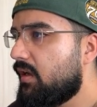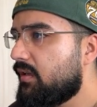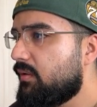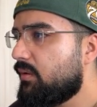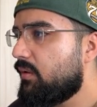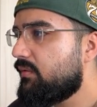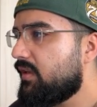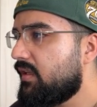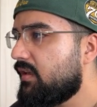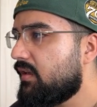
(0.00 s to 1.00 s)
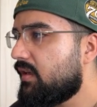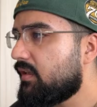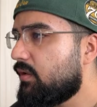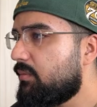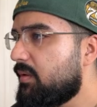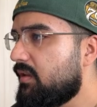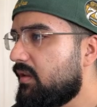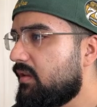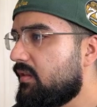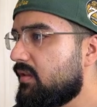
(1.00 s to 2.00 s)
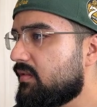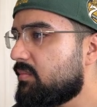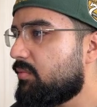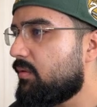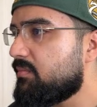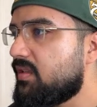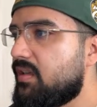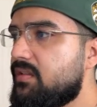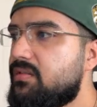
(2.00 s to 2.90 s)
I go over here and copy this prompt here.